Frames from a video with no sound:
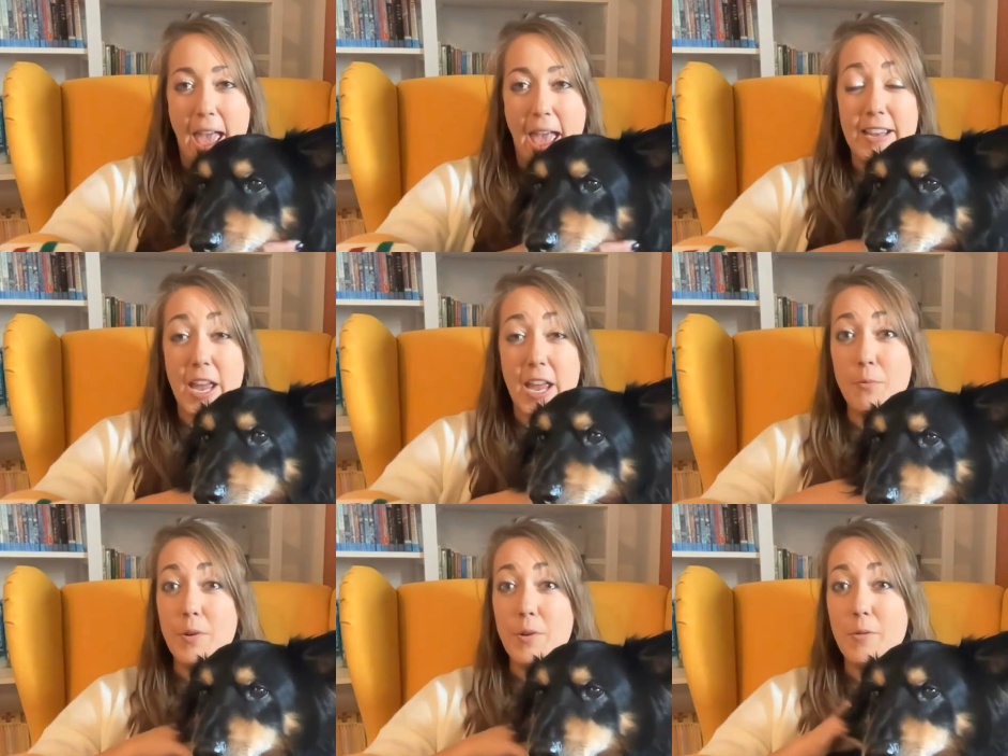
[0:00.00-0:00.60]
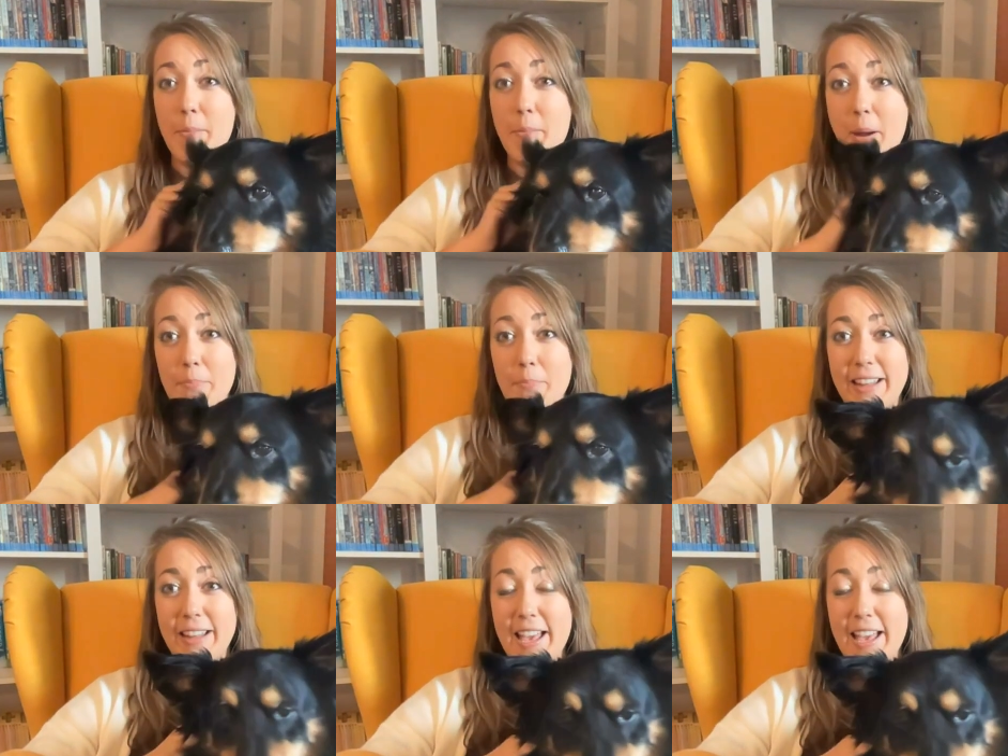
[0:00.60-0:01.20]
And can we
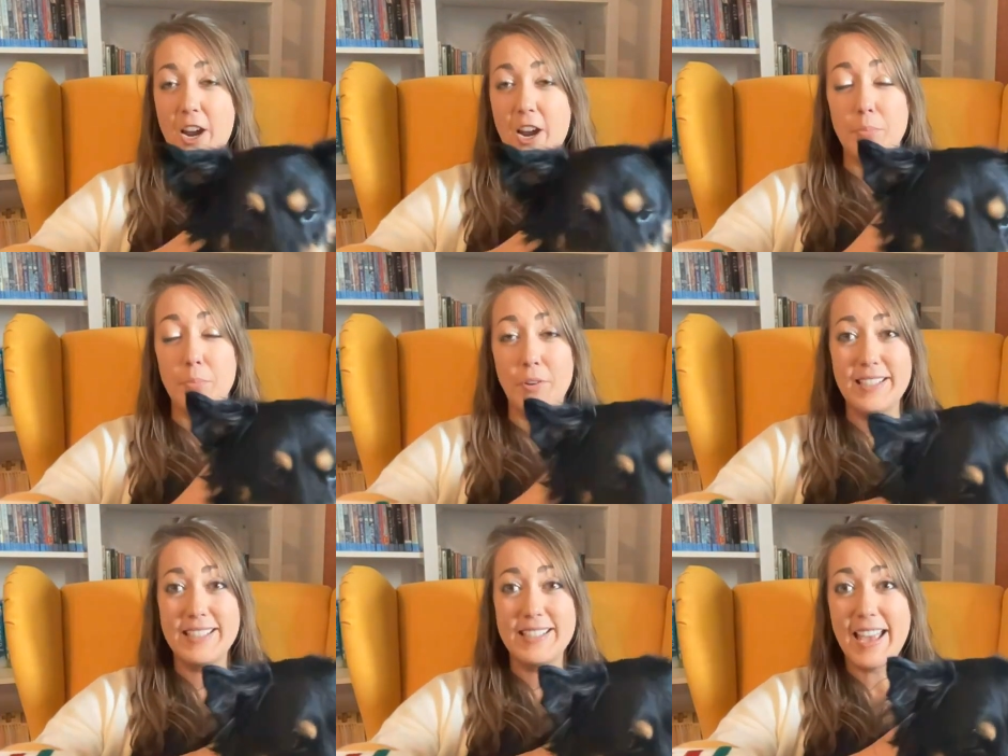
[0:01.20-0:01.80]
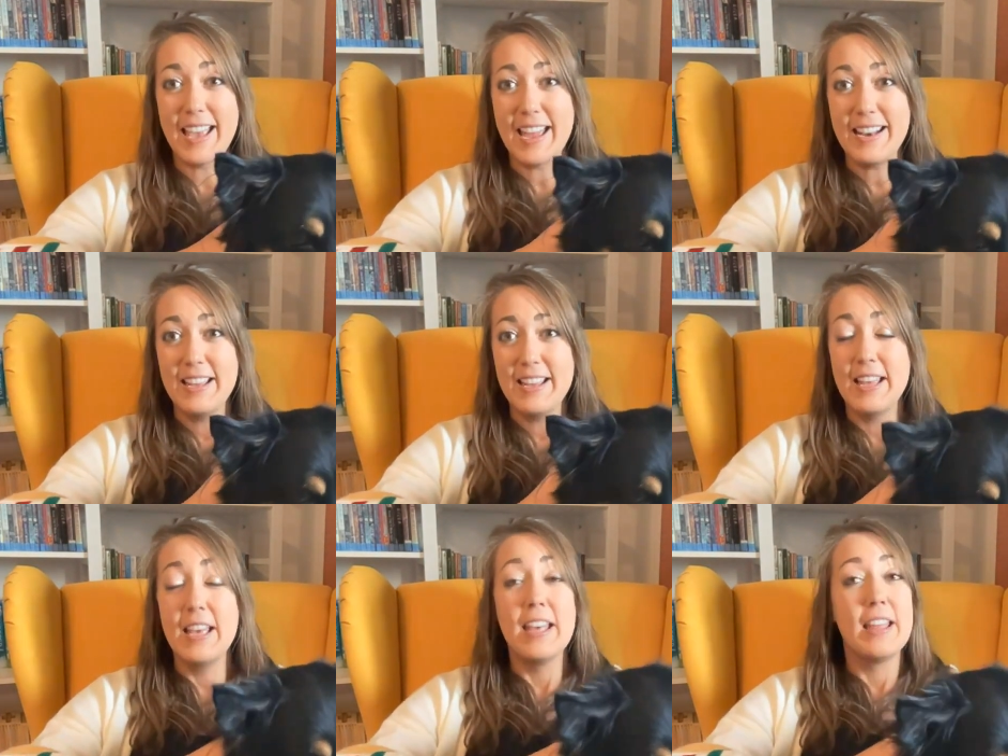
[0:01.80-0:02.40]
remember, like our book said,
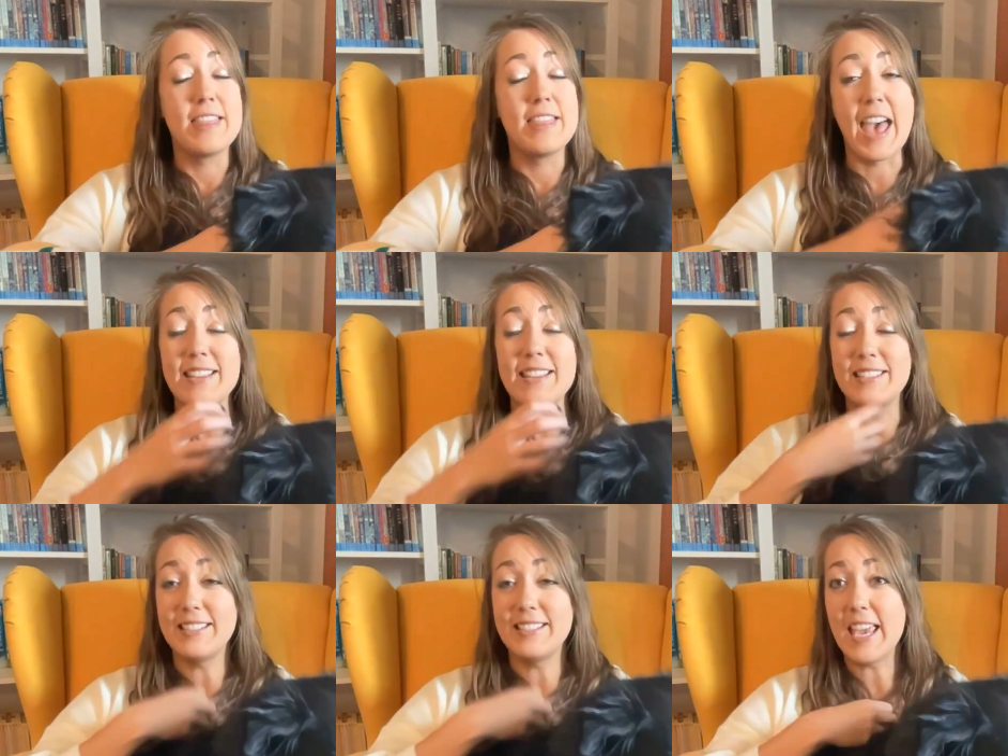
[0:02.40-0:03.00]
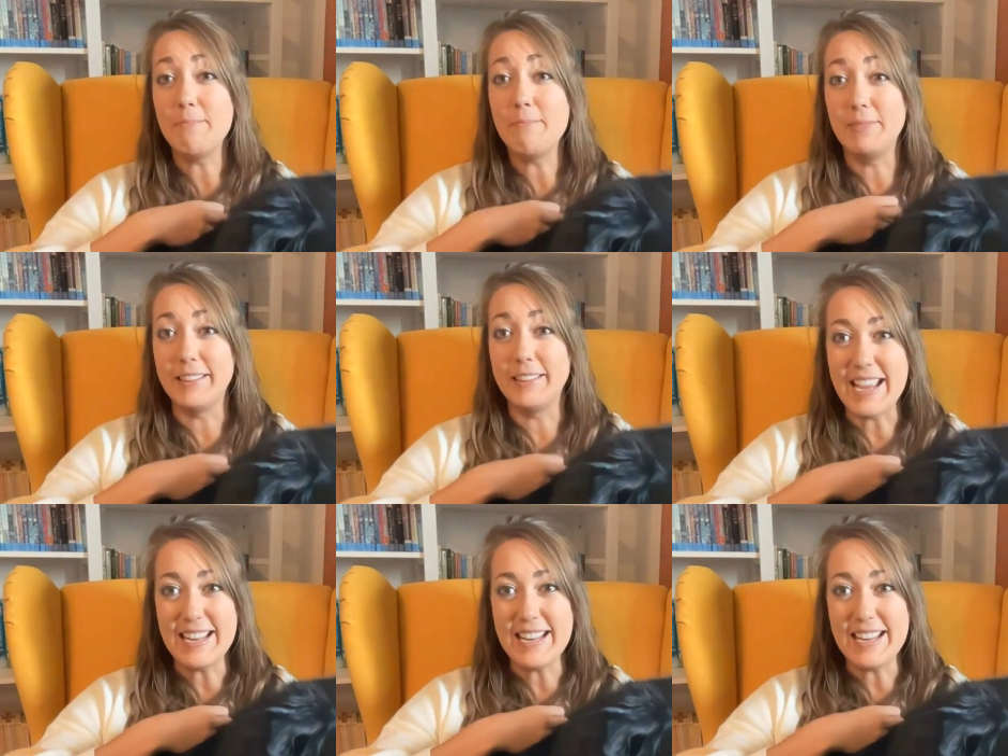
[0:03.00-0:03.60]
that same
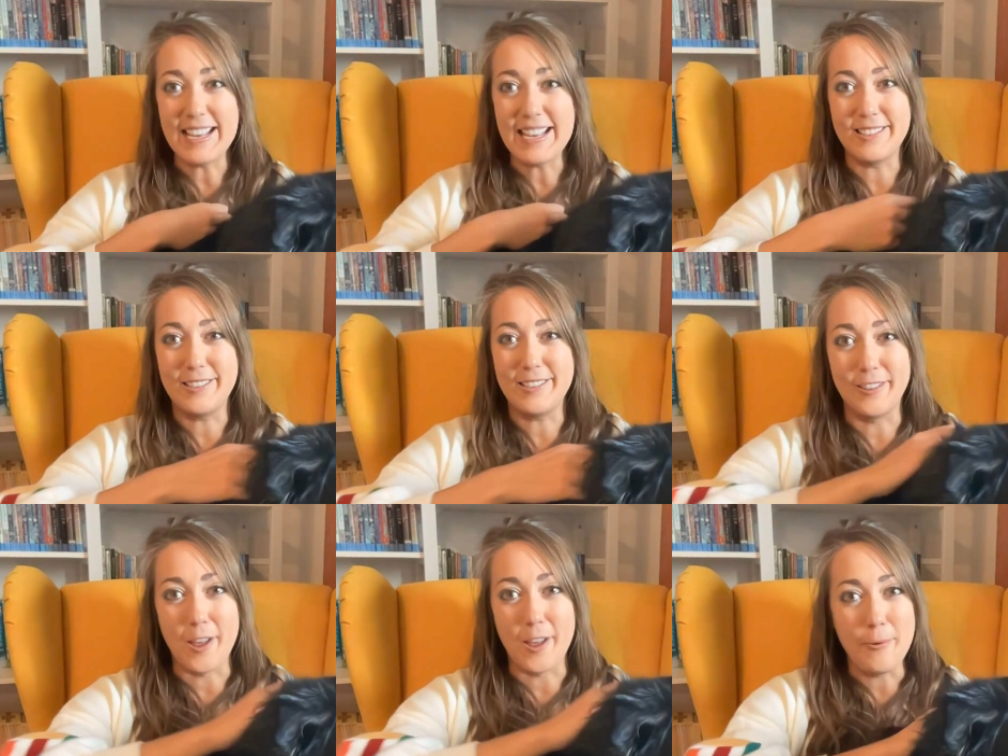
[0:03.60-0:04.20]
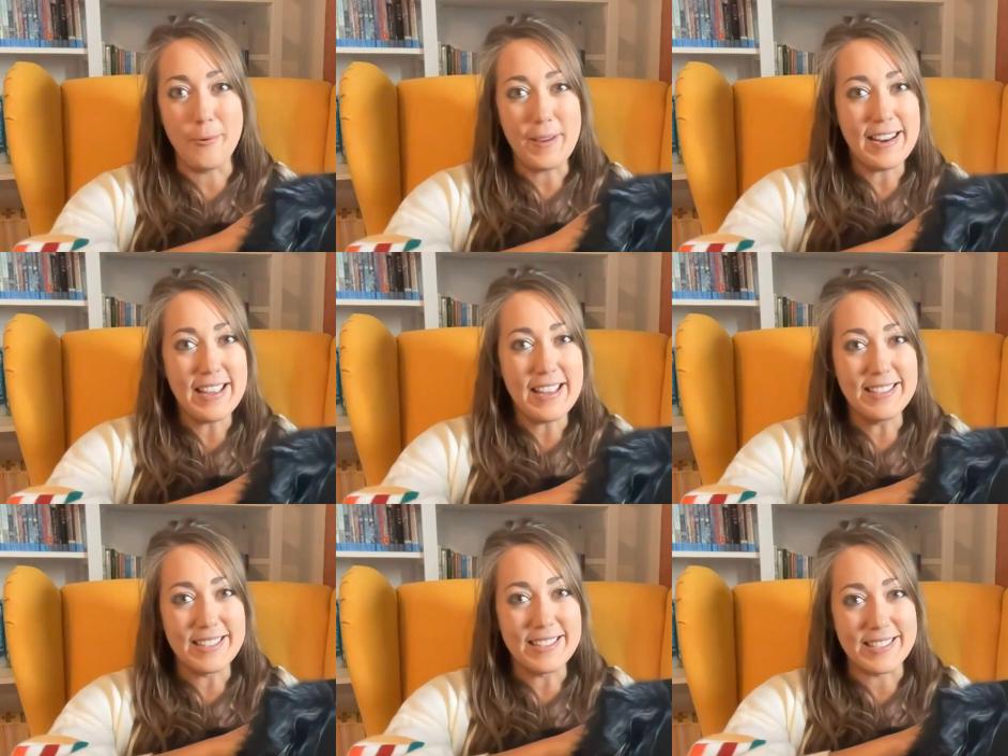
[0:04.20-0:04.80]
light is glowing
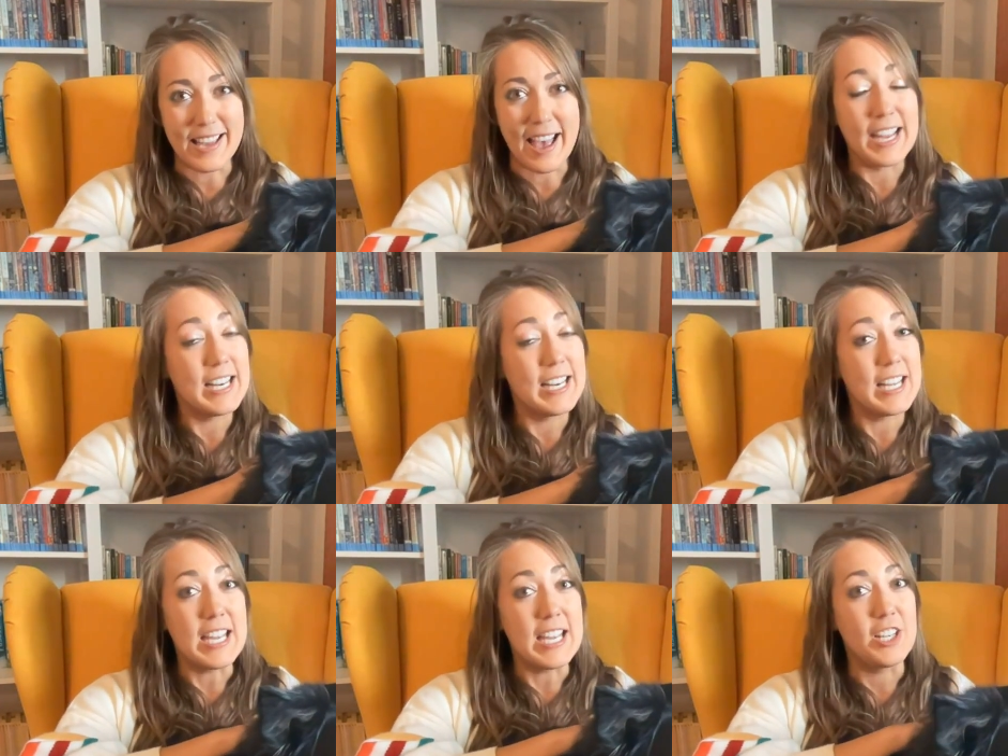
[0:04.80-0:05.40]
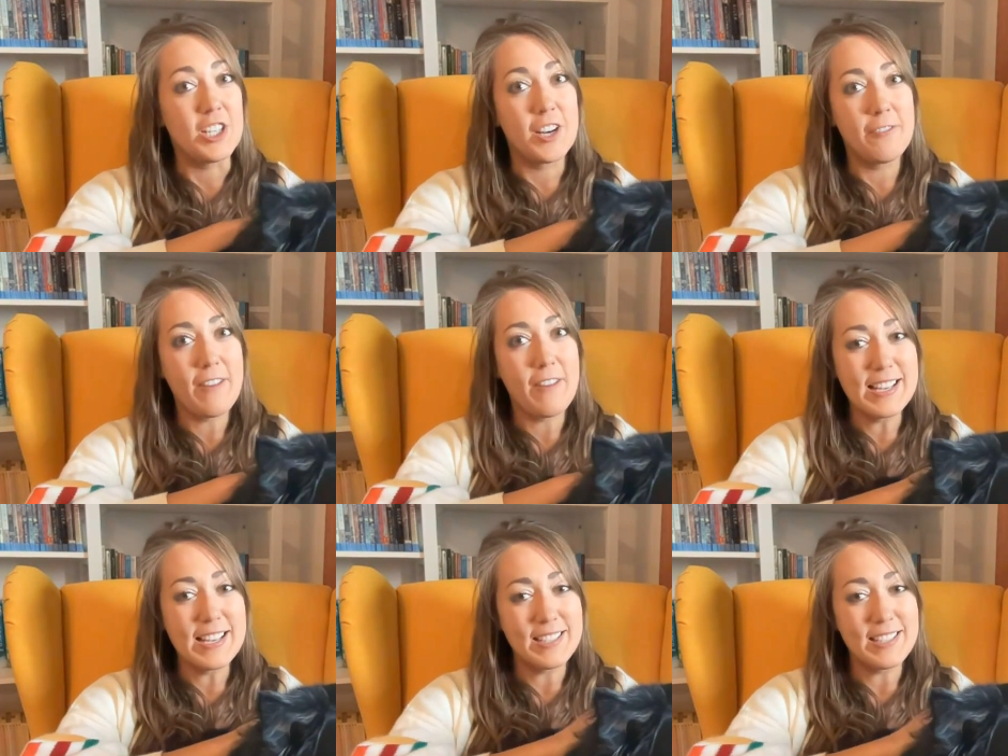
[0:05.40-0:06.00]
inside each of
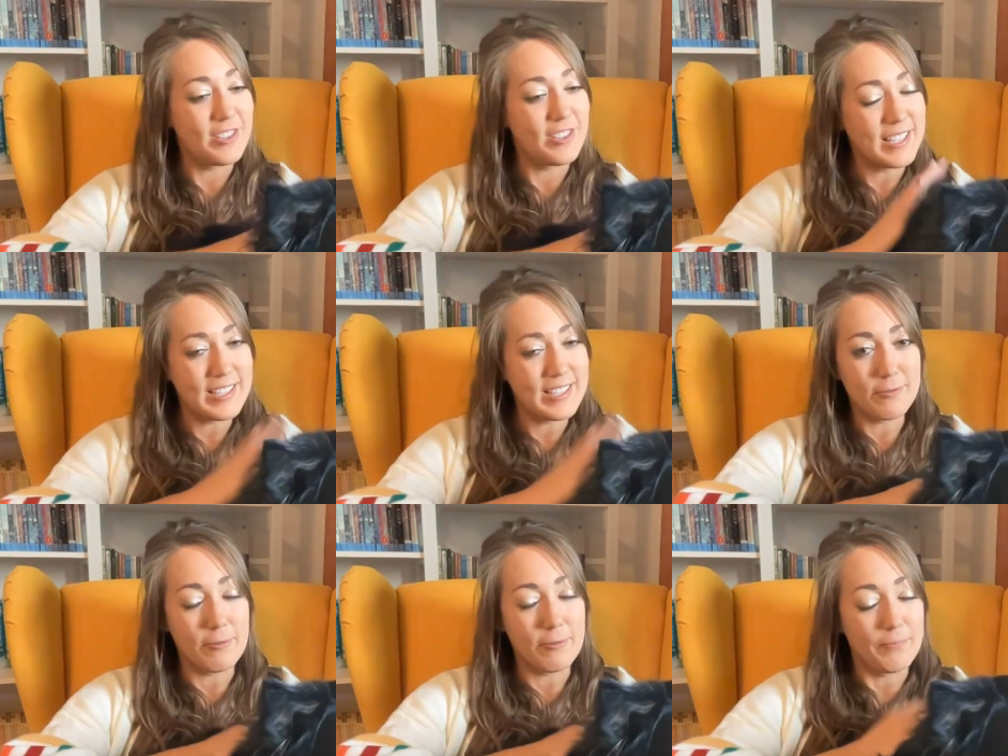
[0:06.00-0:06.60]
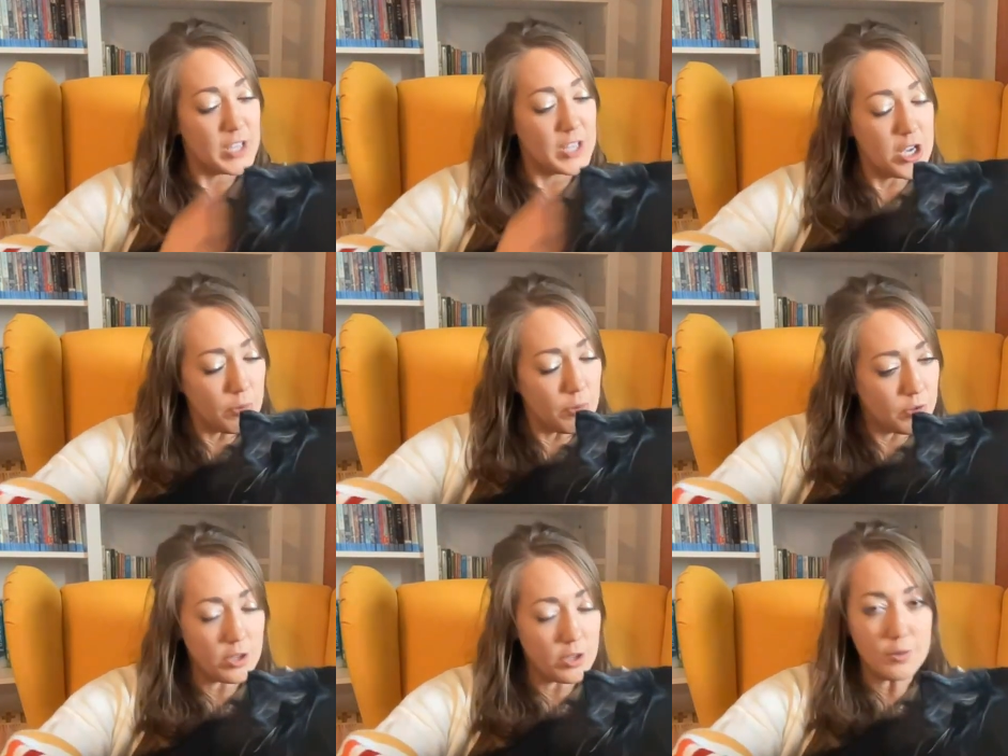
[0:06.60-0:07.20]
us, just
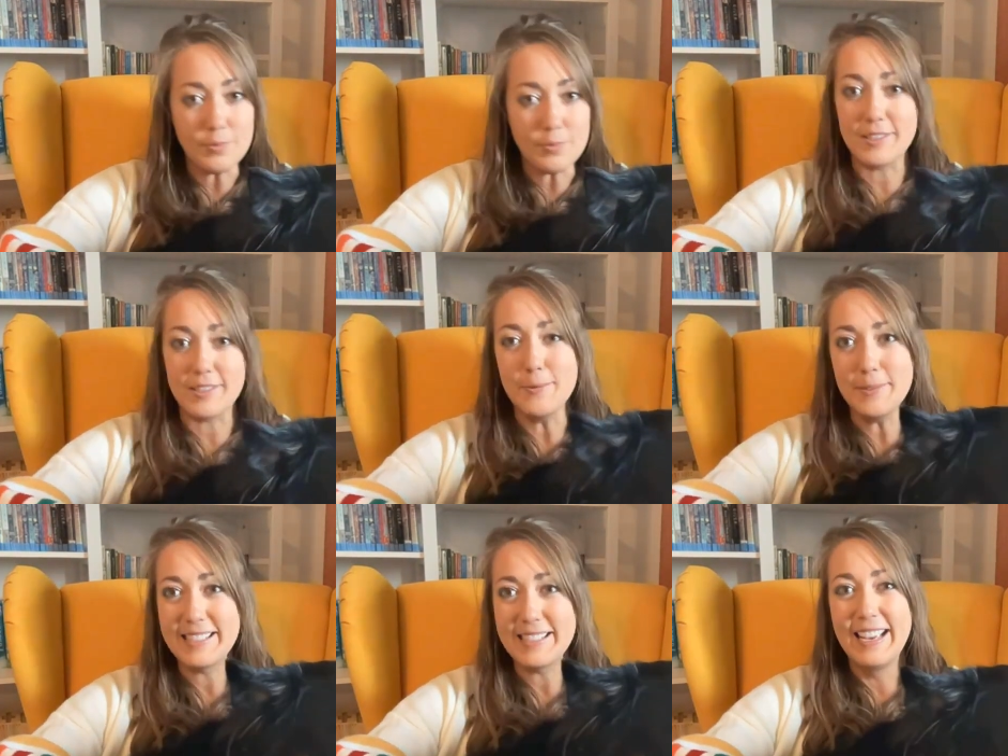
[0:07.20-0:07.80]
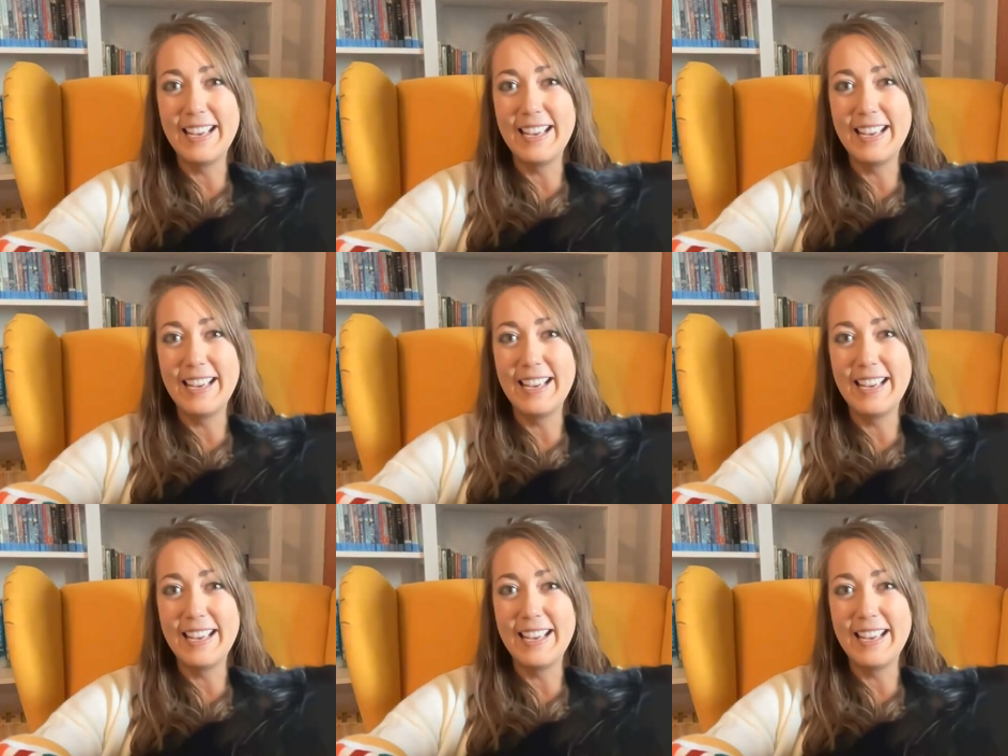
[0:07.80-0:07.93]
you too, Zeus,